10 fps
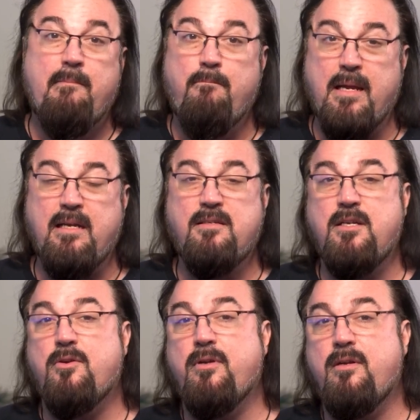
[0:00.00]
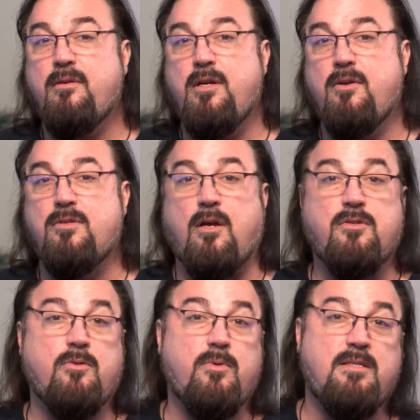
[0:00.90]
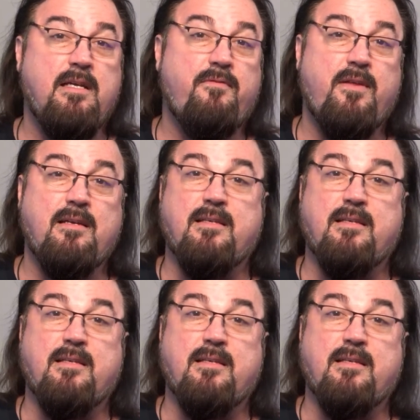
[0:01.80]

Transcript: Many senior engineers also receive things